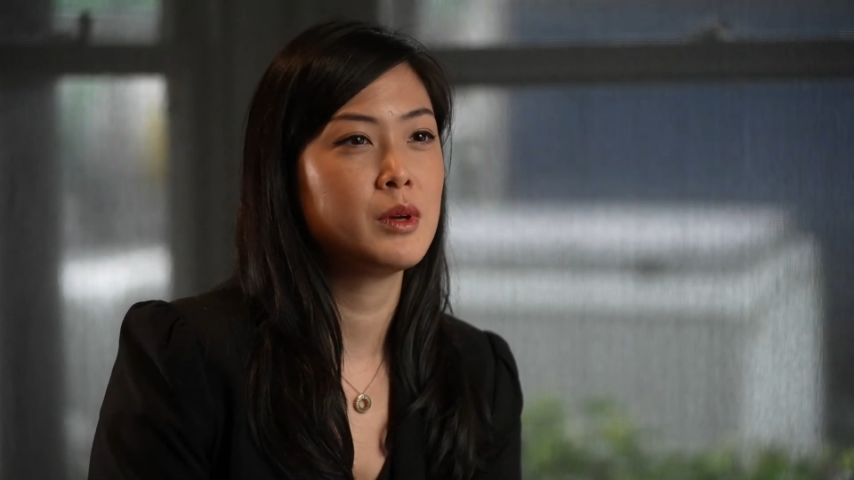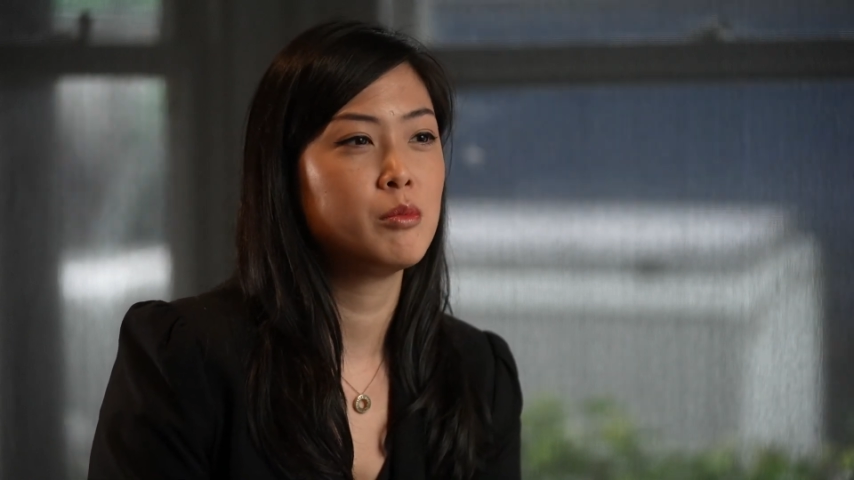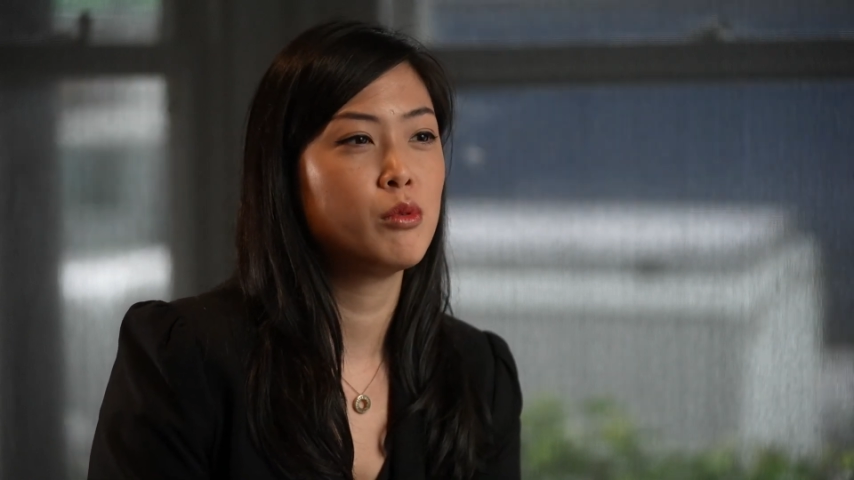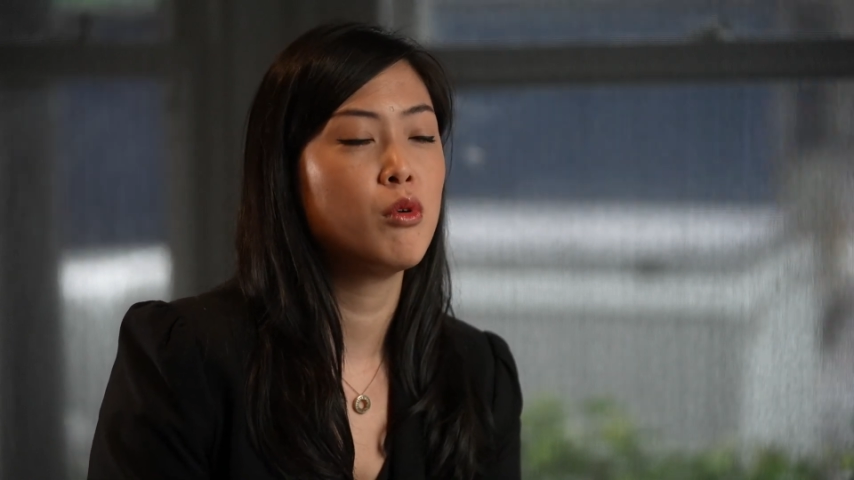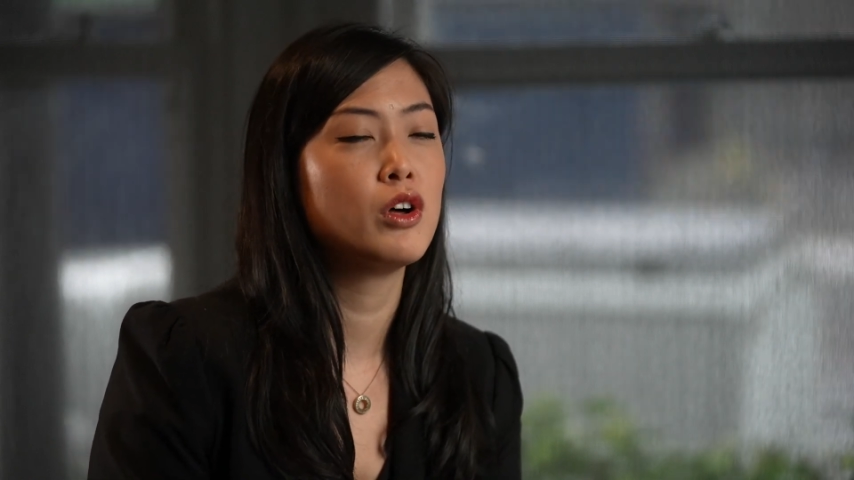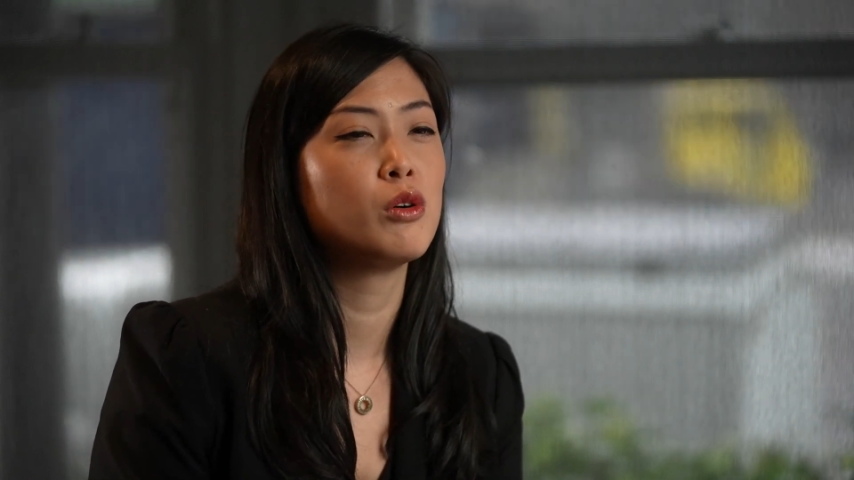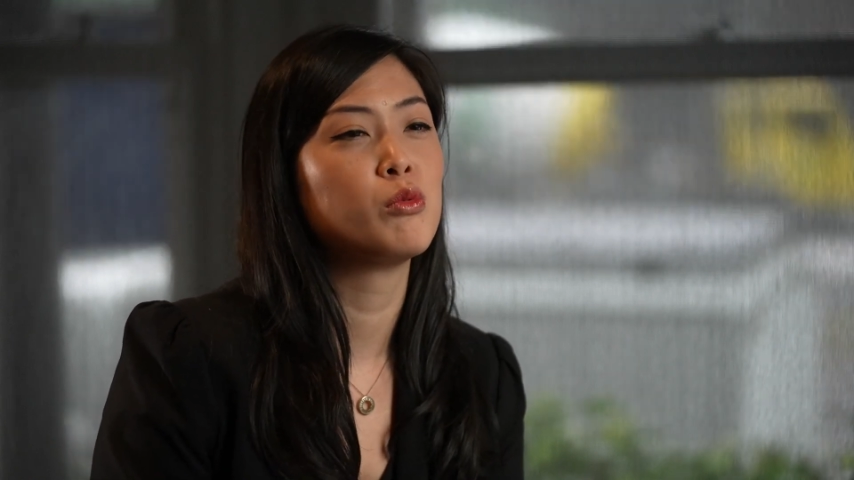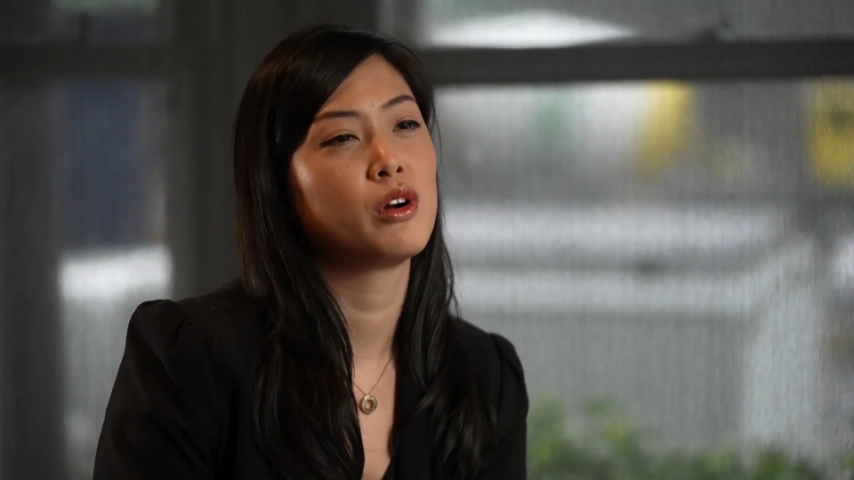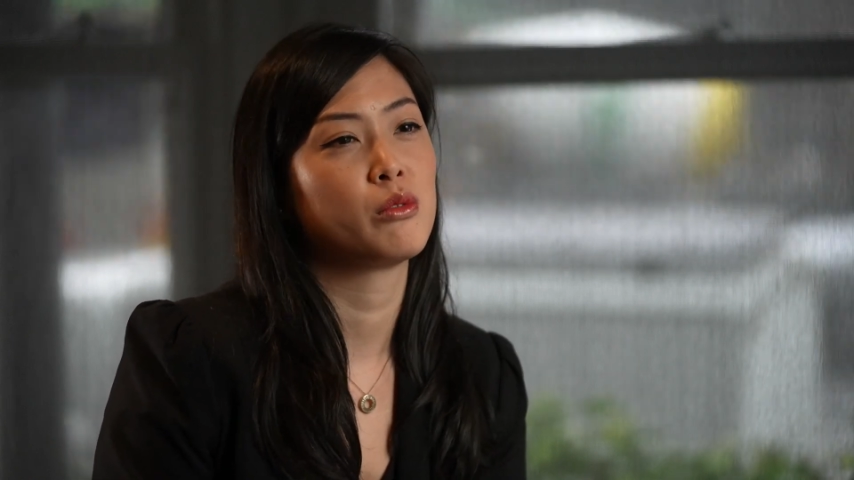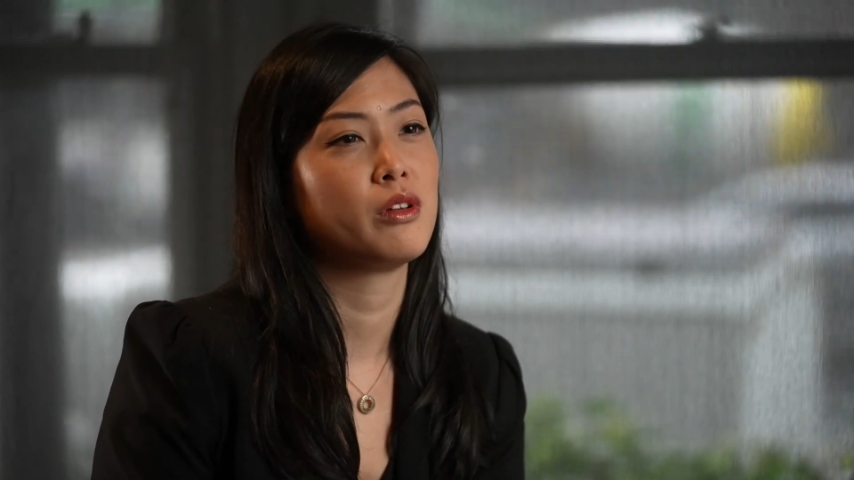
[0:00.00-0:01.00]
people want to
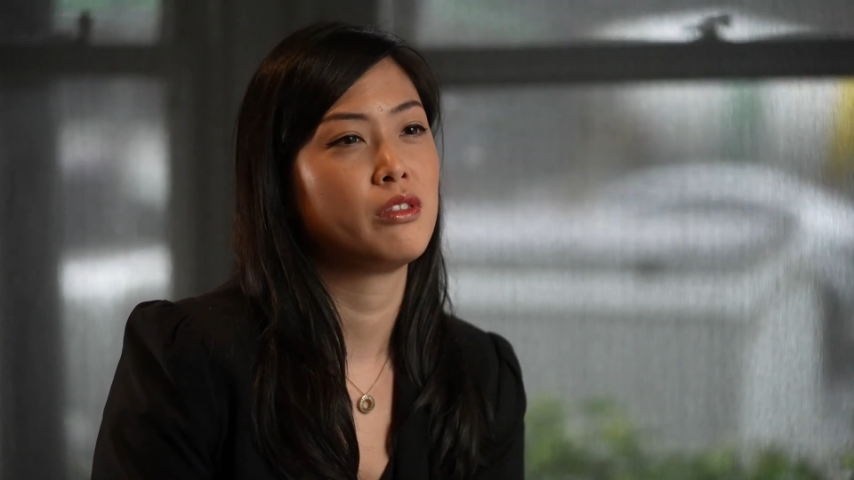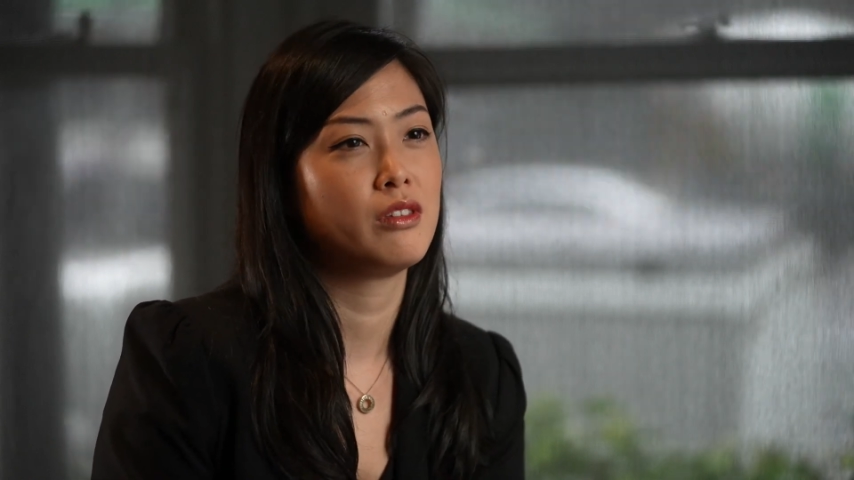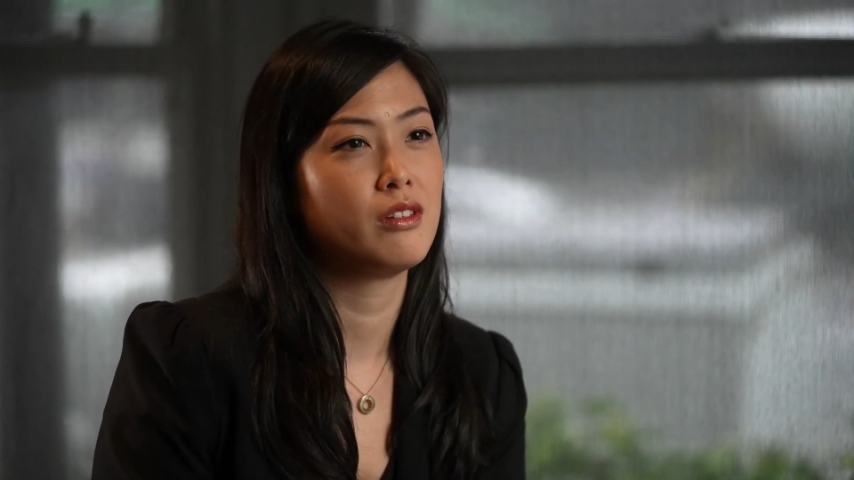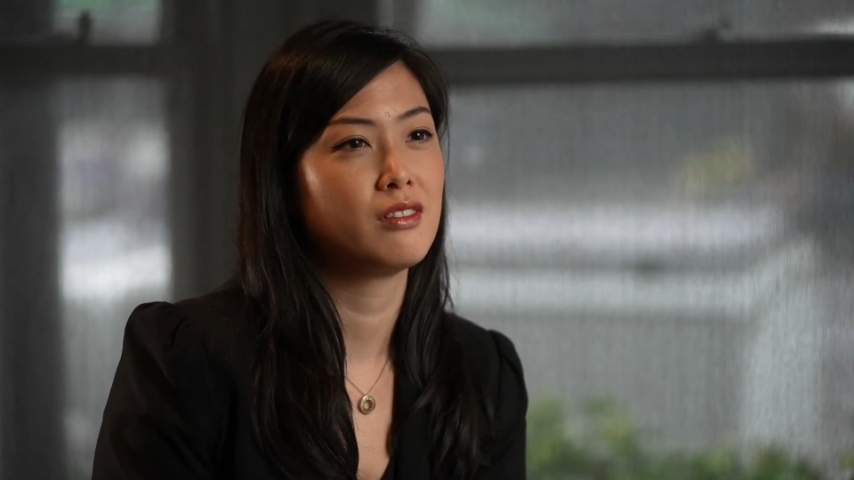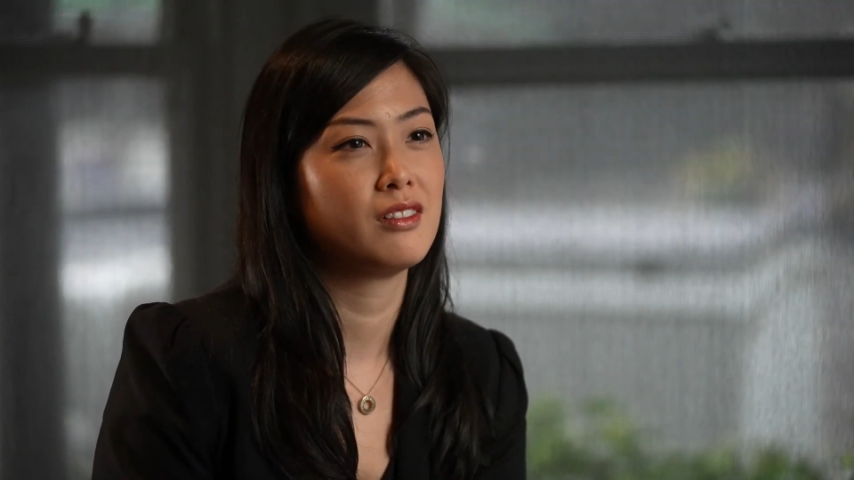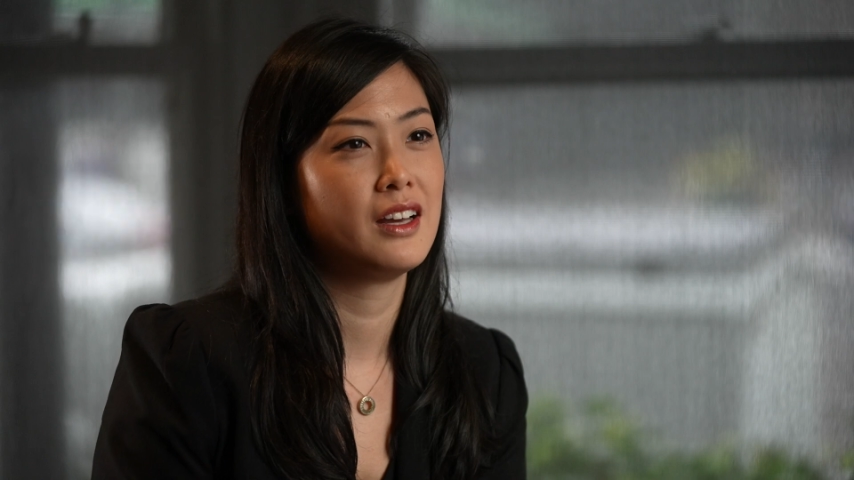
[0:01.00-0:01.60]
work with you,